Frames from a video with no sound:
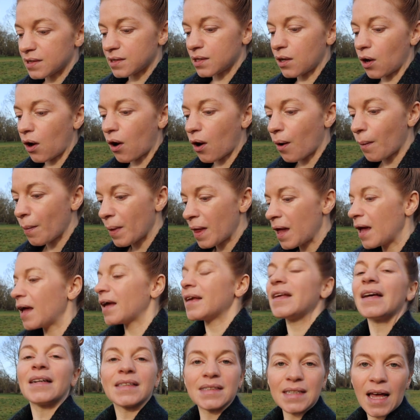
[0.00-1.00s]
So,
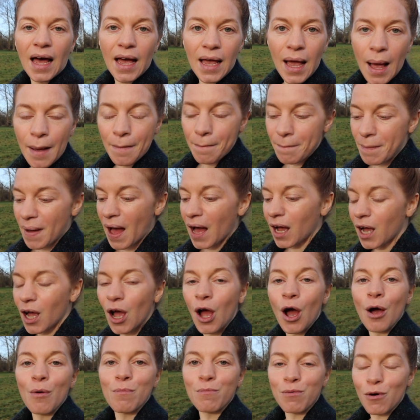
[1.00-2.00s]
yes, I am back
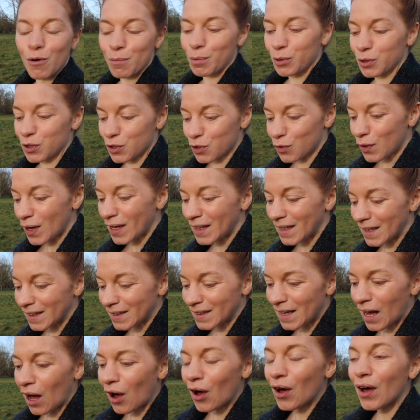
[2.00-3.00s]
proper
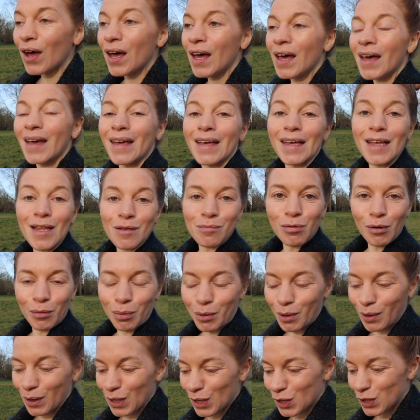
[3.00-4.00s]
training now in
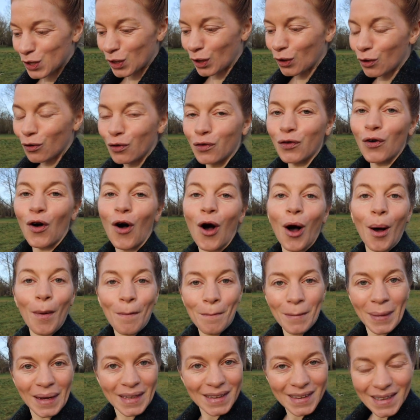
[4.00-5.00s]
preparation for
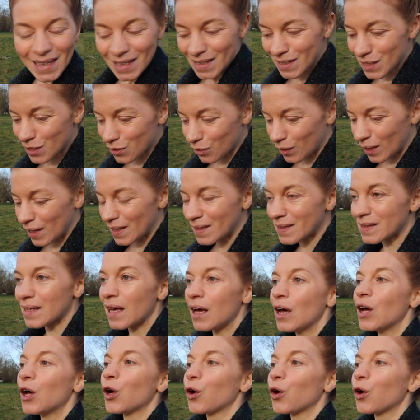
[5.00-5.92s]
my next race,